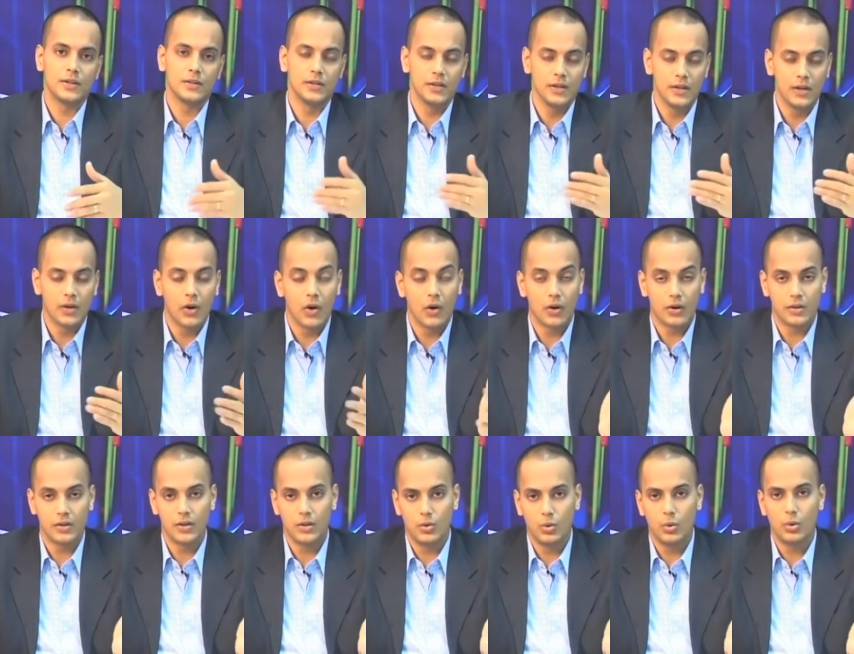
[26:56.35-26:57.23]
the or
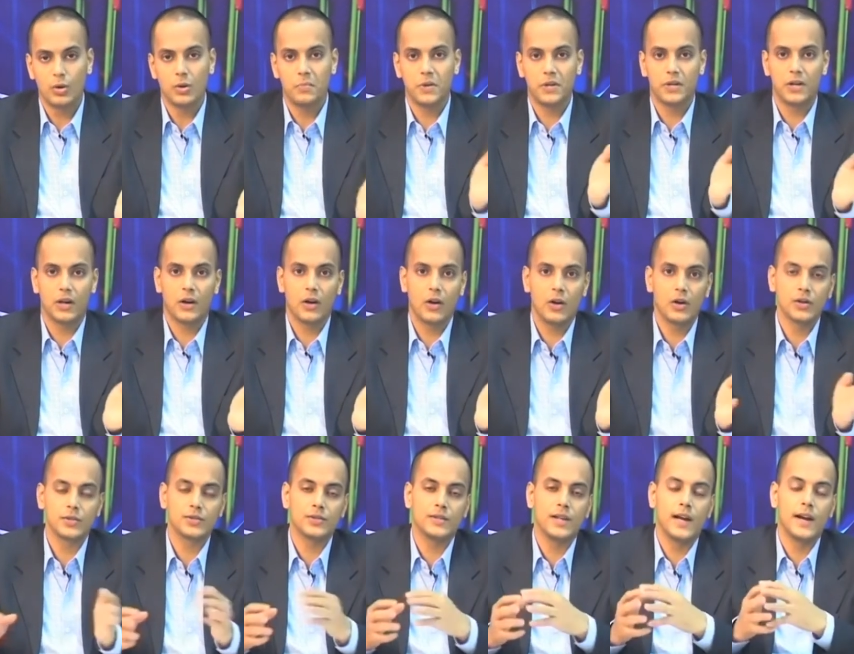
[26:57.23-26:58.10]
the total pressure
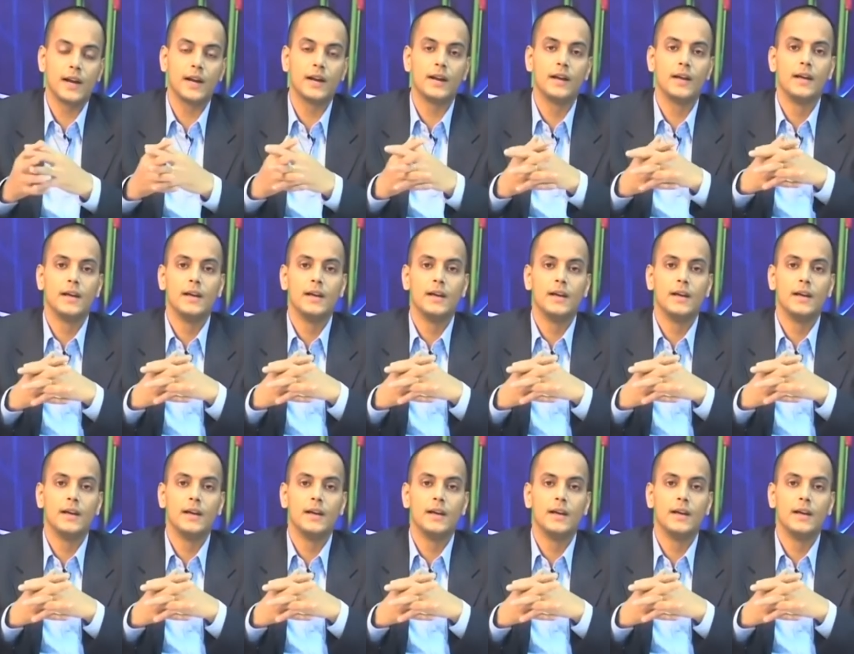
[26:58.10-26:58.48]
loss that